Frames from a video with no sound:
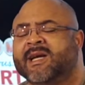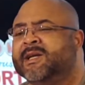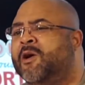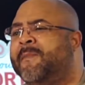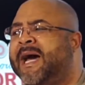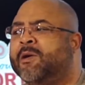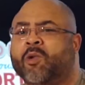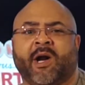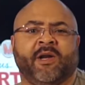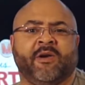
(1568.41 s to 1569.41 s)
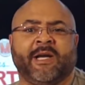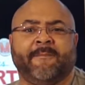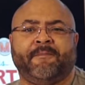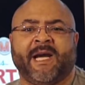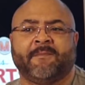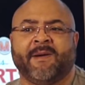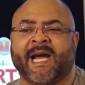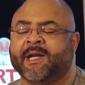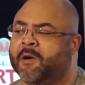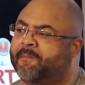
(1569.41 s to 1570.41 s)
Right, no matter man. where you get picked,
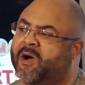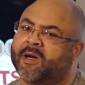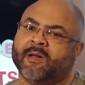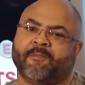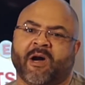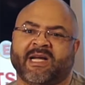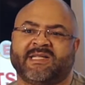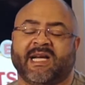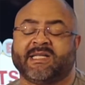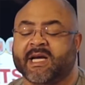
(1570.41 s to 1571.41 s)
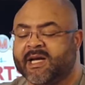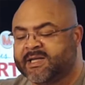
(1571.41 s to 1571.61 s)
man, you're part of the process.